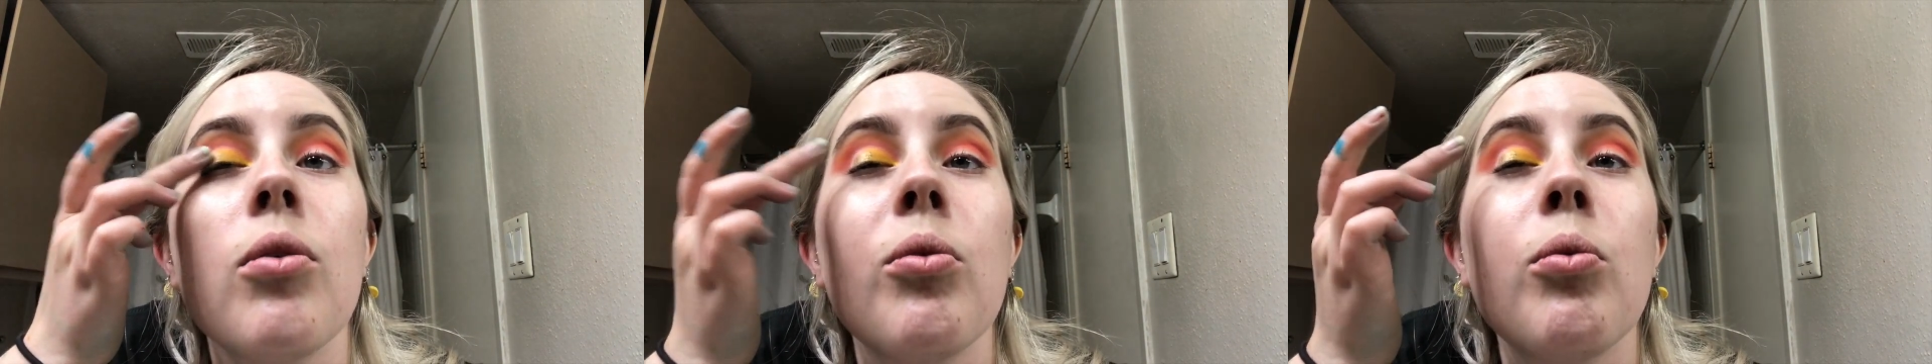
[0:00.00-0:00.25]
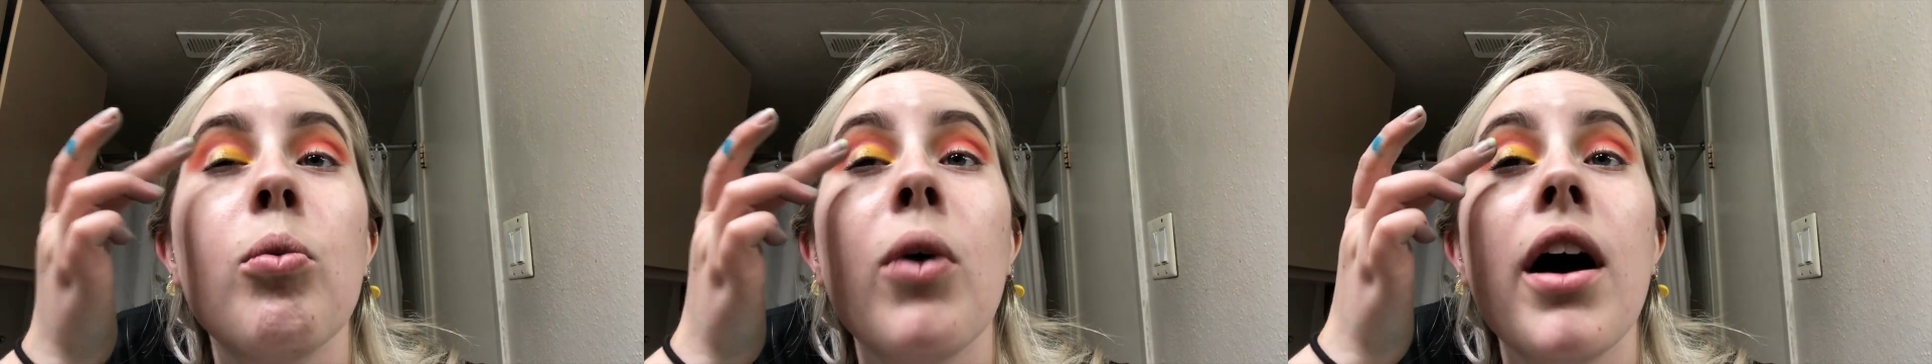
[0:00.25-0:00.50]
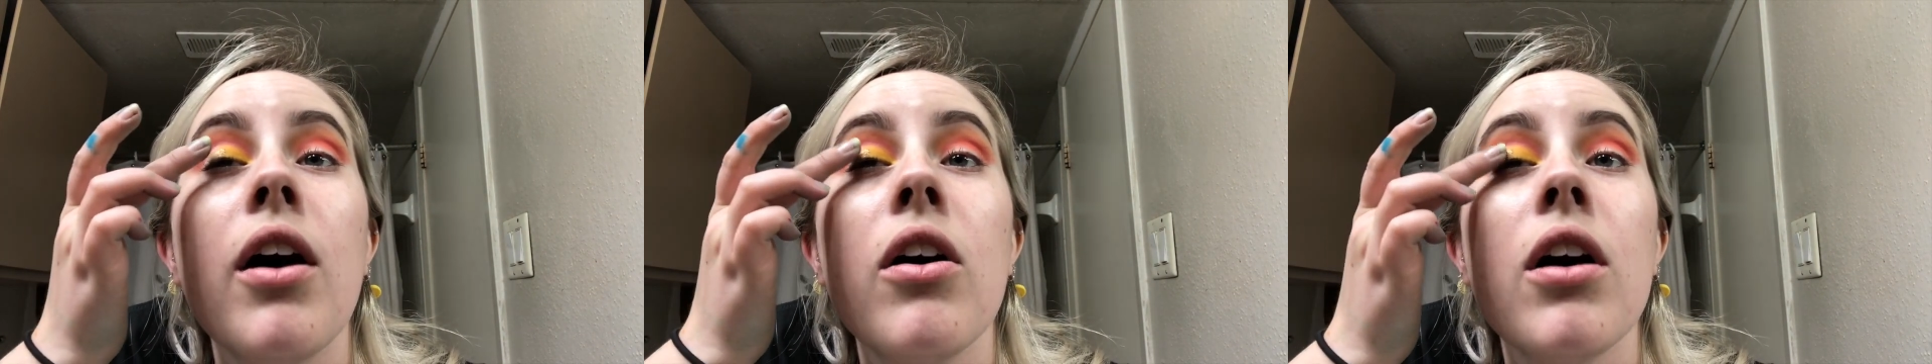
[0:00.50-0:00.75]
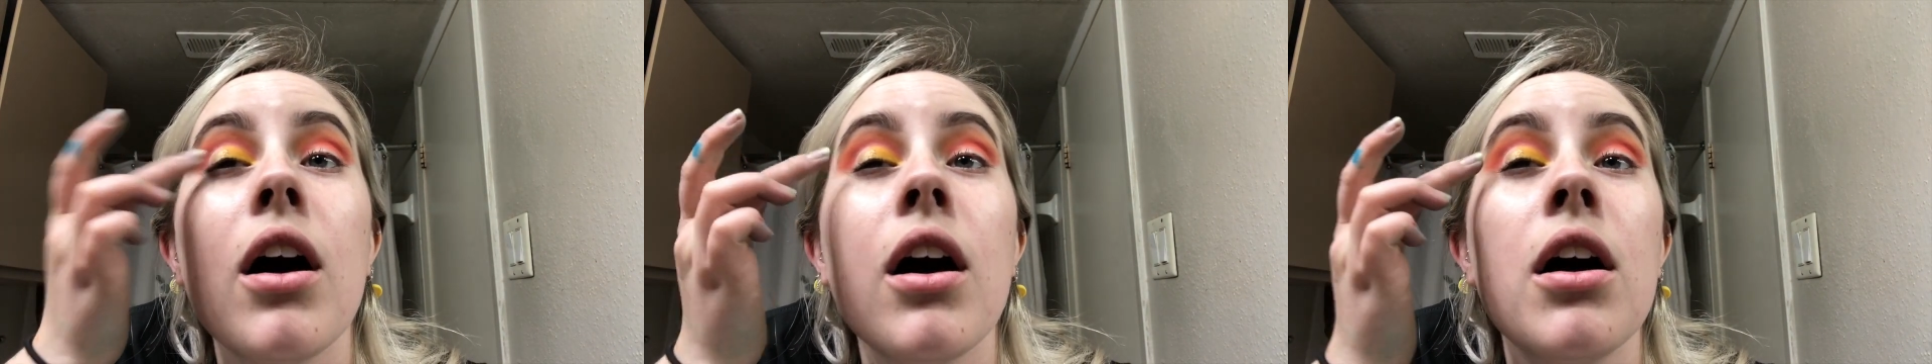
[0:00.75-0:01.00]

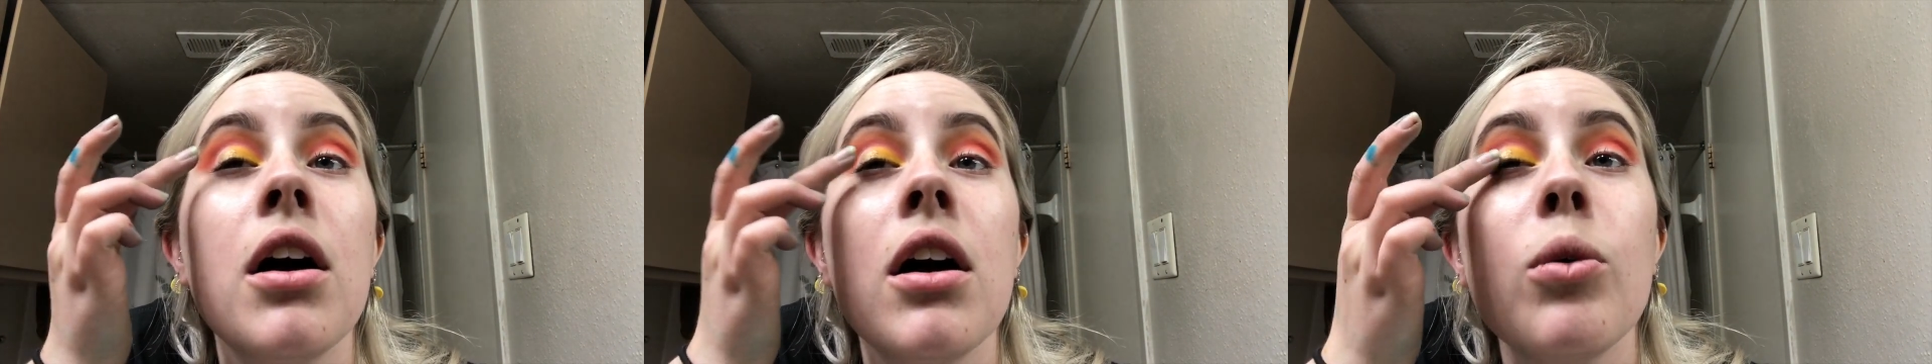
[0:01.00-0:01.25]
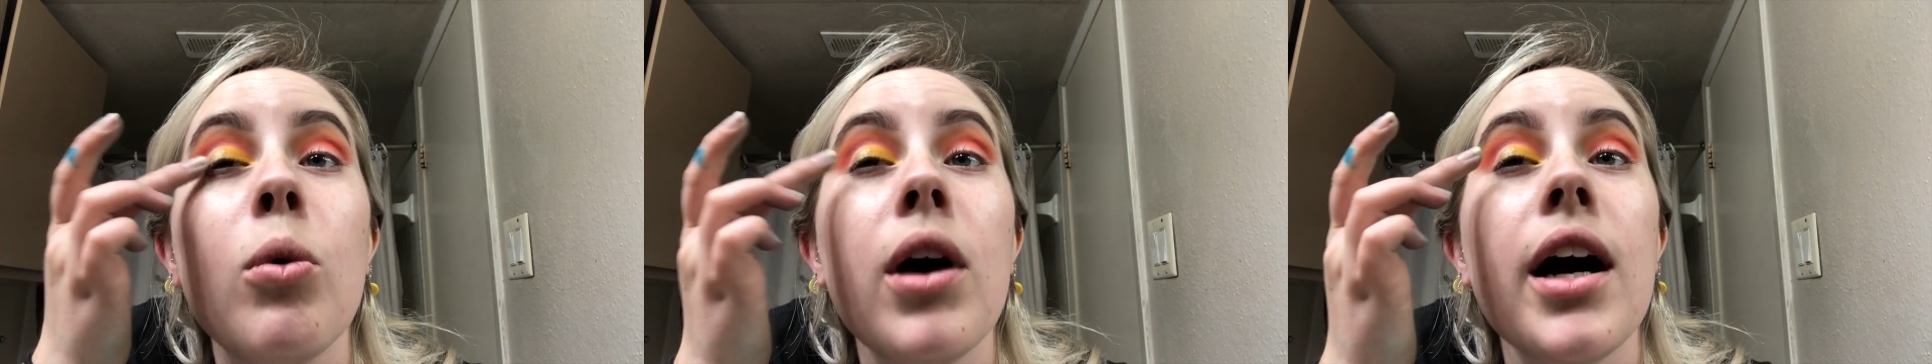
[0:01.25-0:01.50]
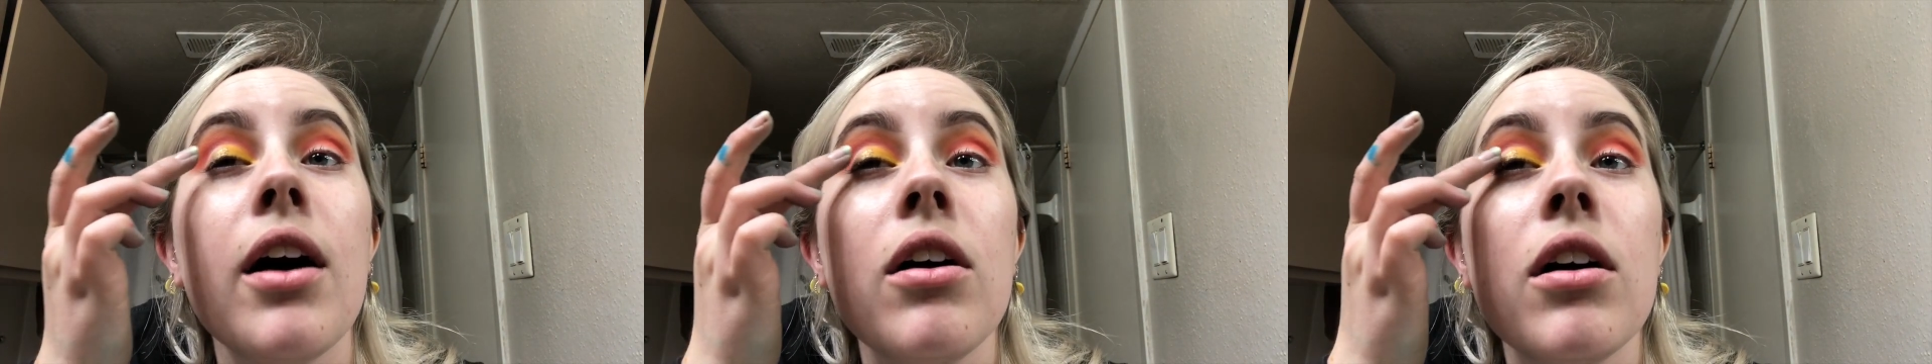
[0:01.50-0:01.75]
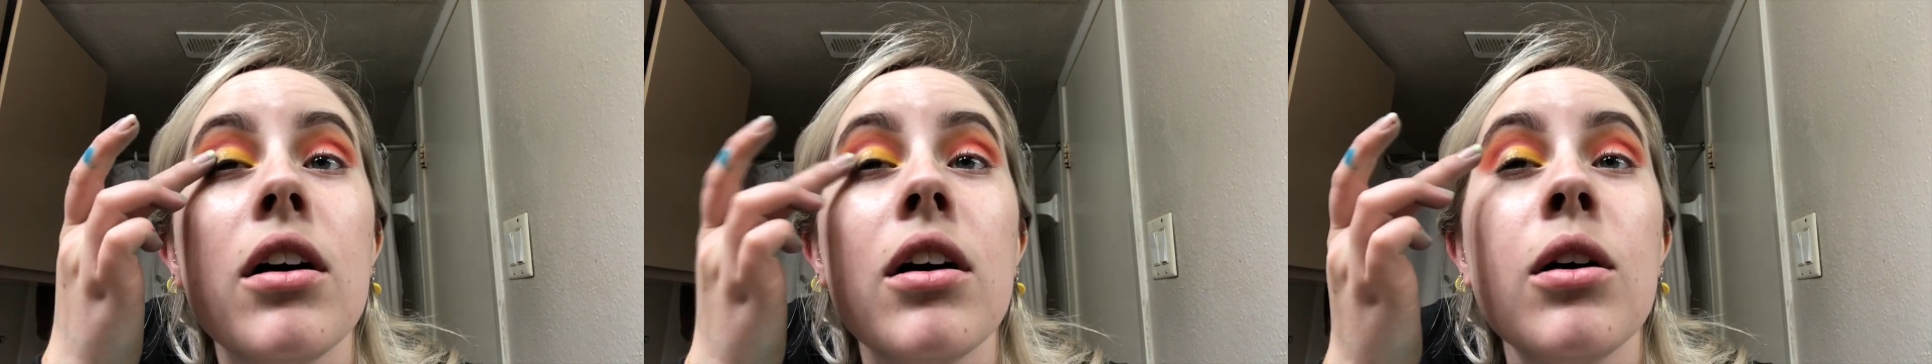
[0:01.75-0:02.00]
Wow,
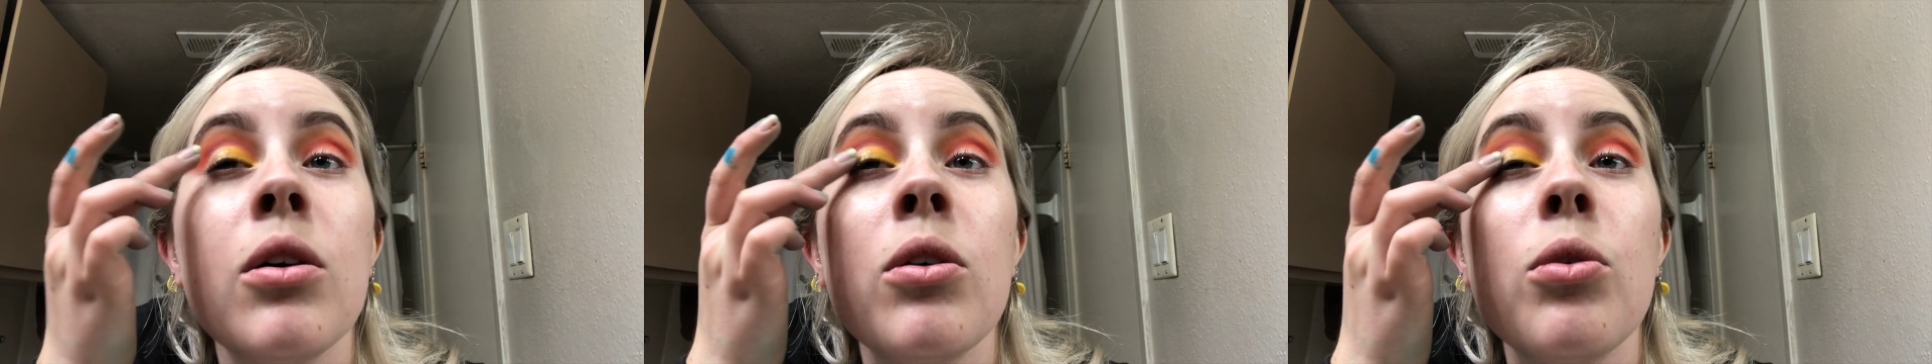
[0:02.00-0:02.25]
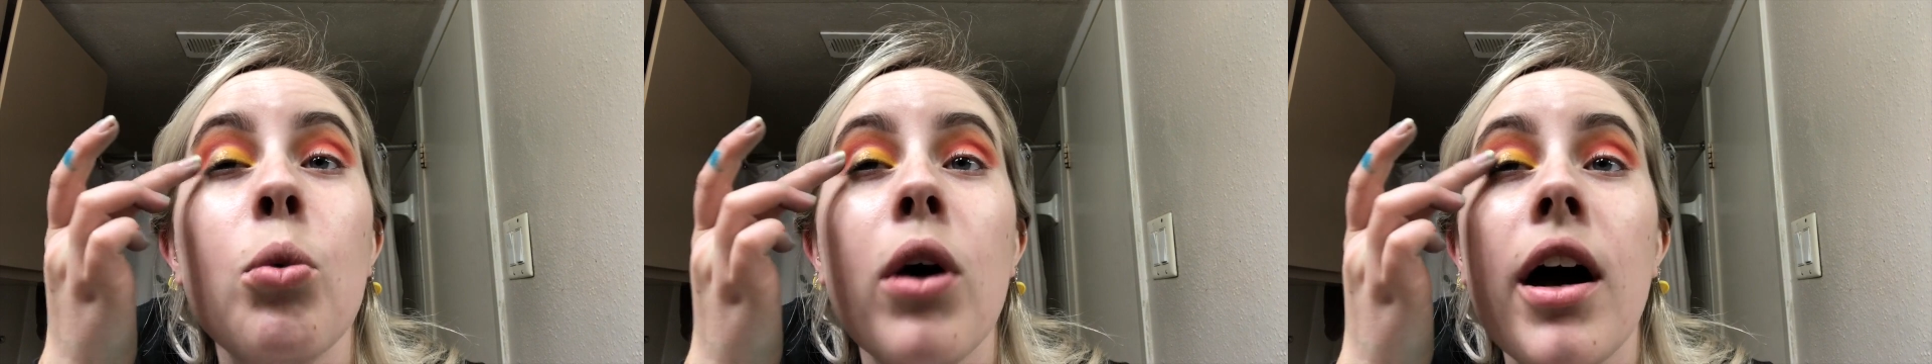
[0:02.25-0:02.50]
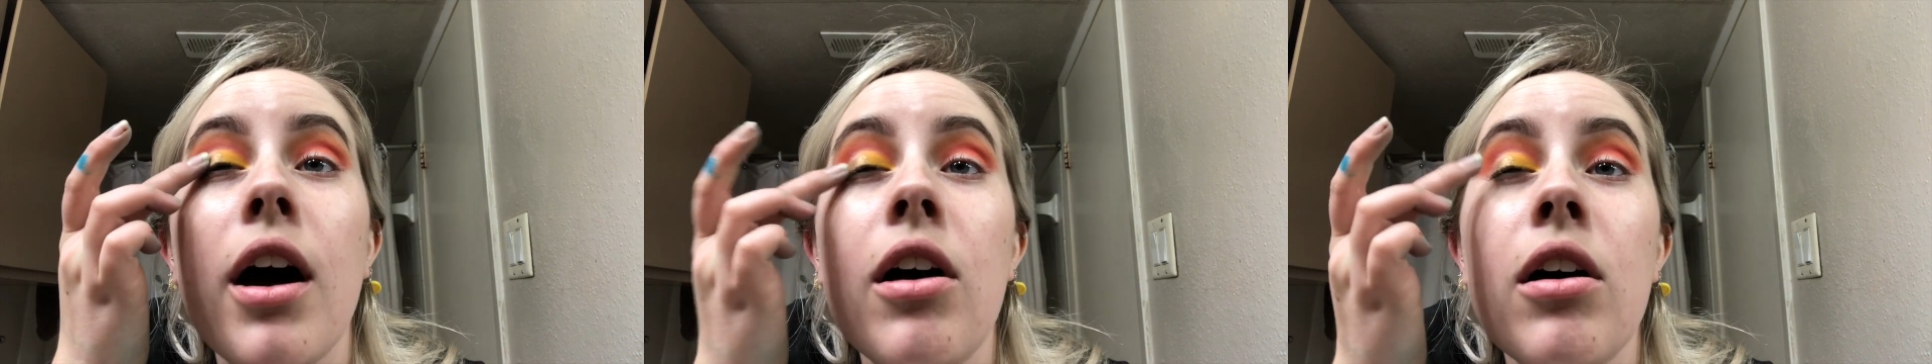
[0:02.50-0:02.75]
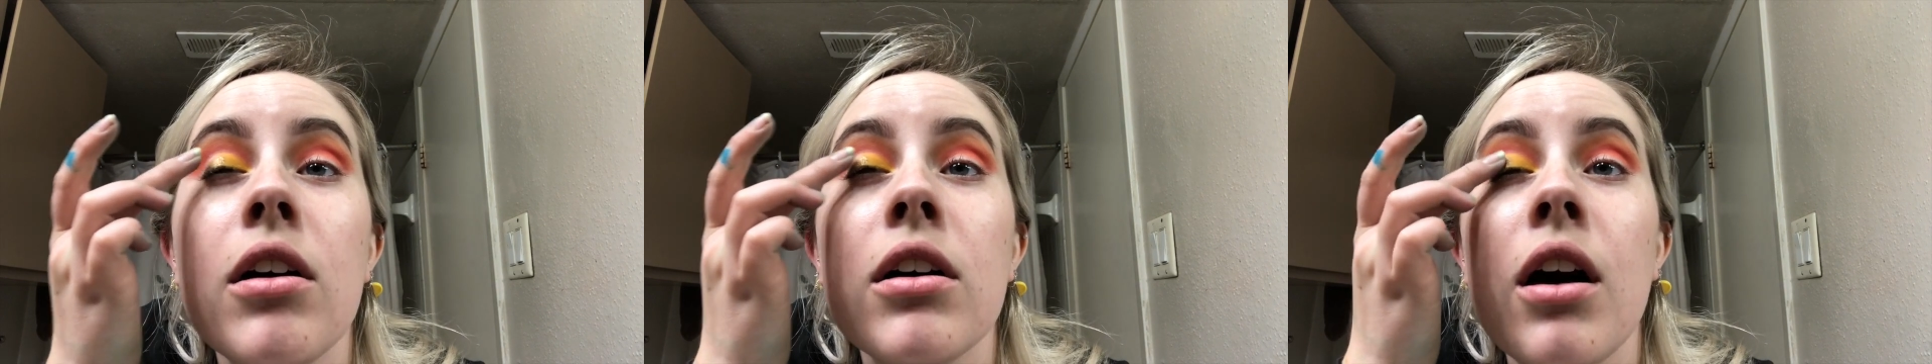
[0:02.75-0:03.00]
wow,
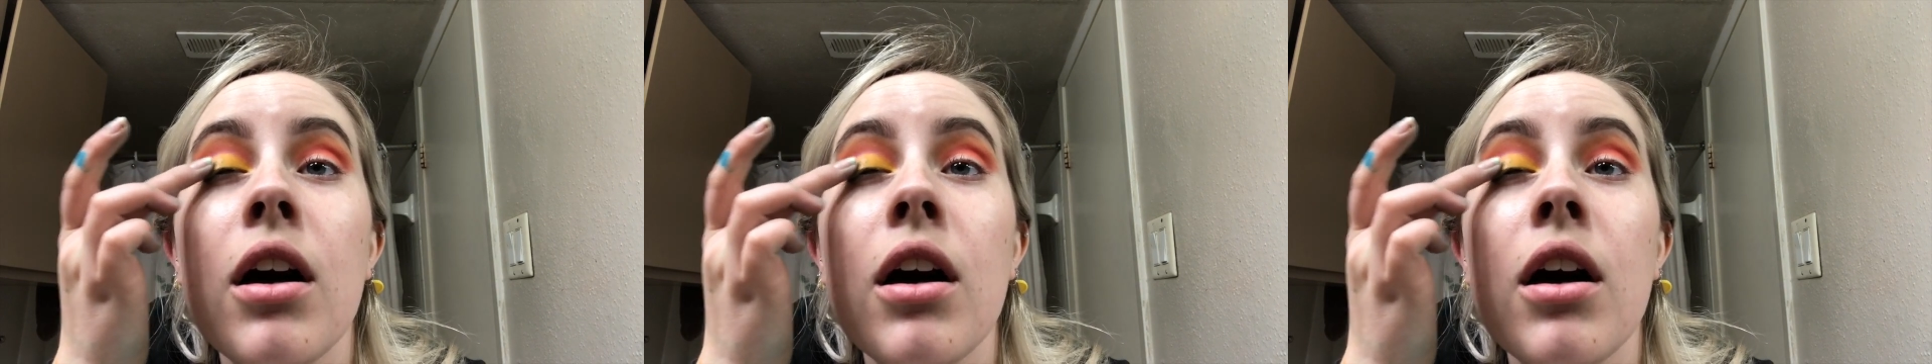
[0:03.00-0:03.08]
wow.